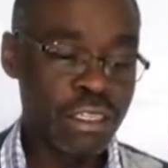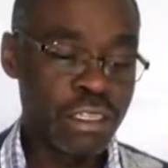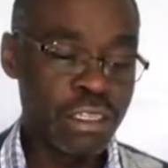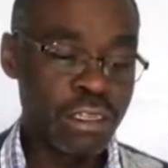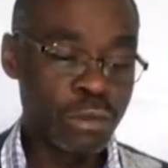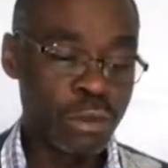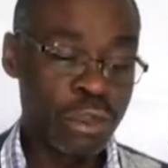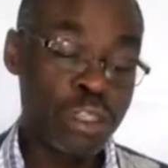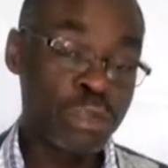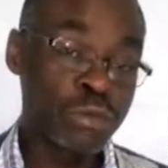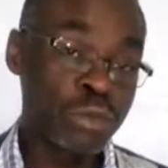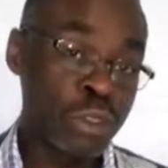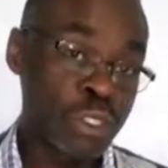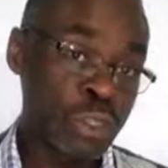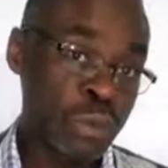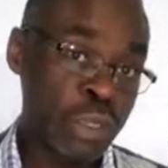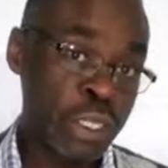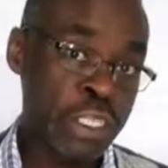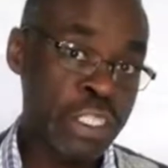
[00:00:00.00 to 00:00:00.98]
with
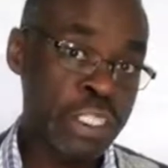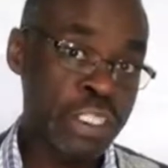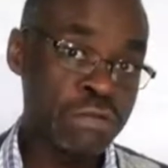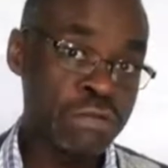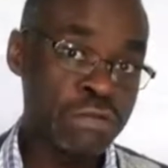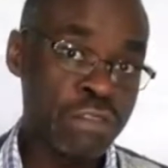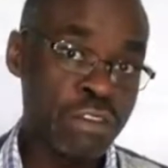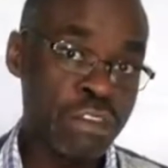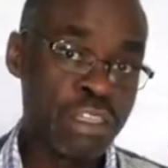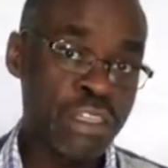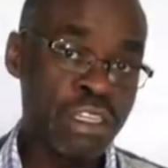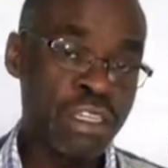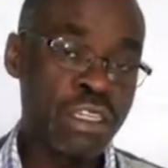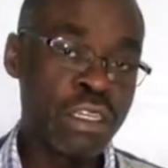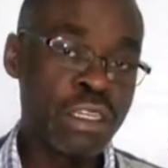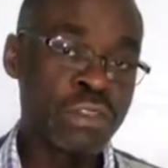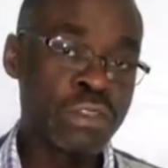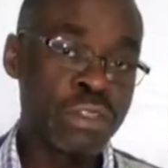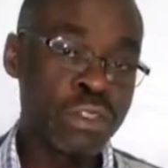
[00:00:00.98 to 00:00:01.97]
prospective
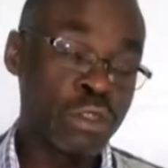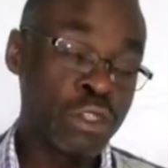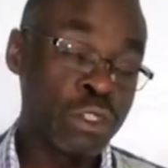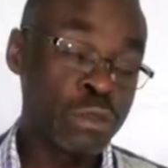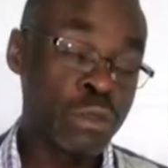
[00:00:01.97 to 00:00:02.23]
resource